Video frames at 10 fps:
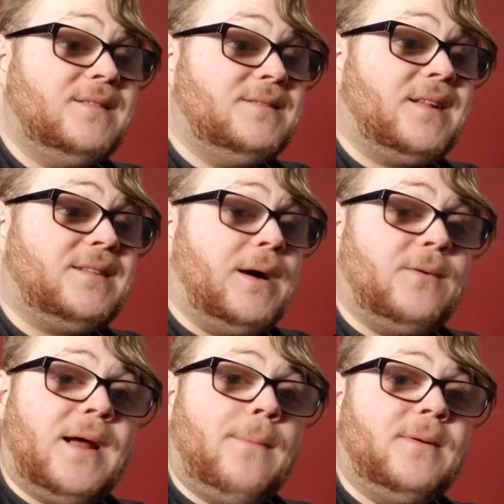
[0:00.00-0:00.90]
that
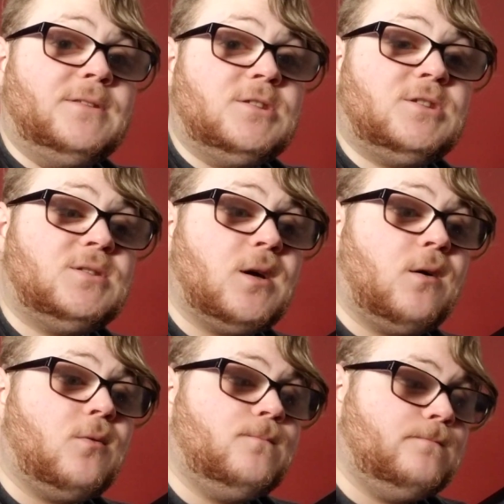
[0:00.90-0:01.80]
would happen.
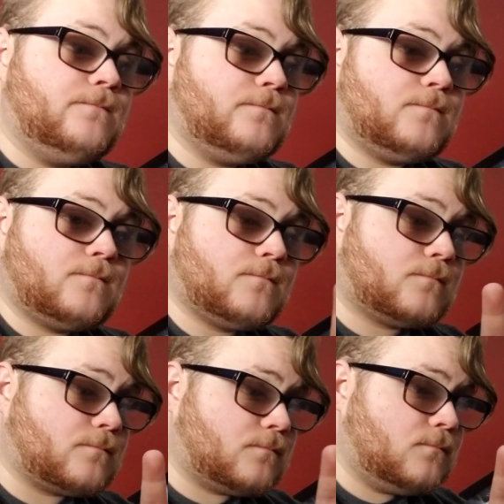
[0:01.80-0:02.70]
So
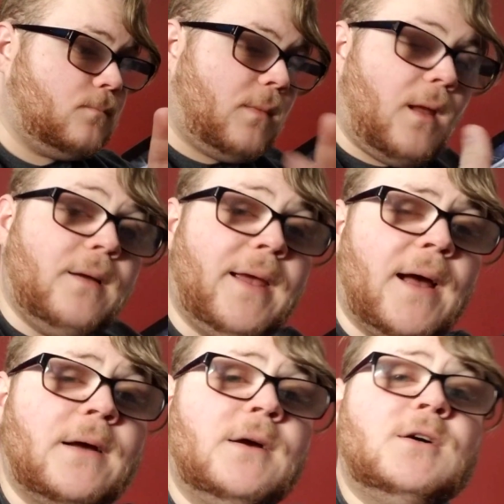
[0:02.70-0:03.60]
Yeah.
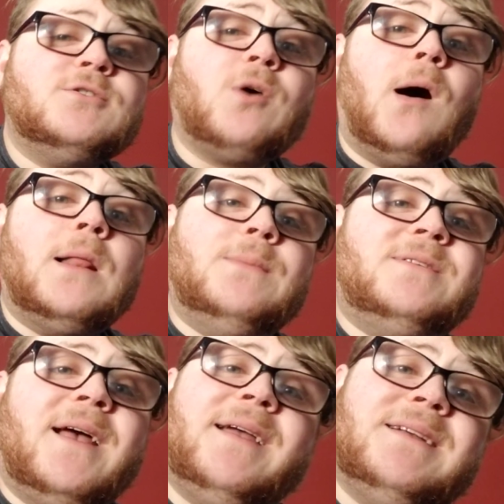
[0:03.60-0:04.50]
So all I'm
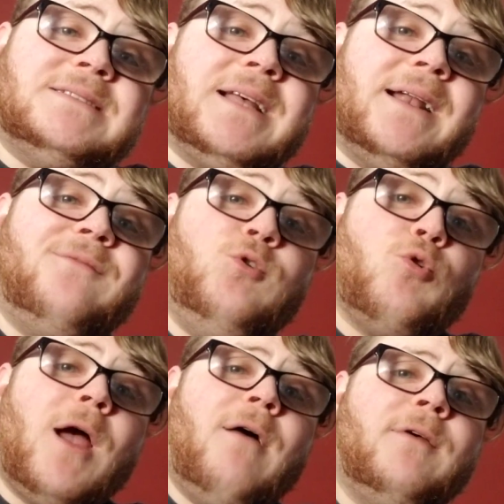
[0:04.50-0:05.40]
saying is that if
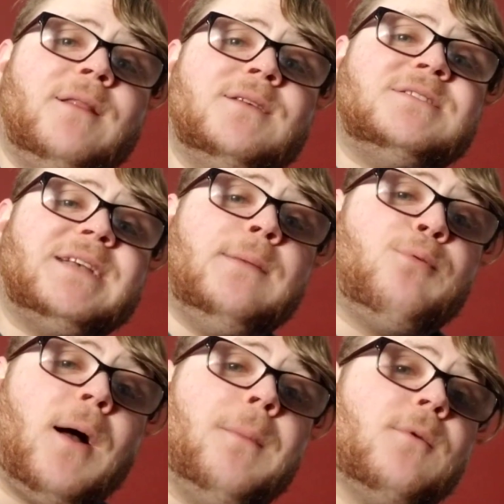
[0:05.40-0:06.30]
you're having this same
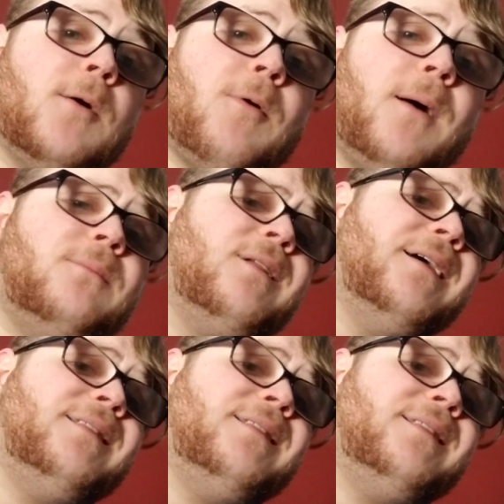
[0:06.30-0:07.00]
problem or a problem like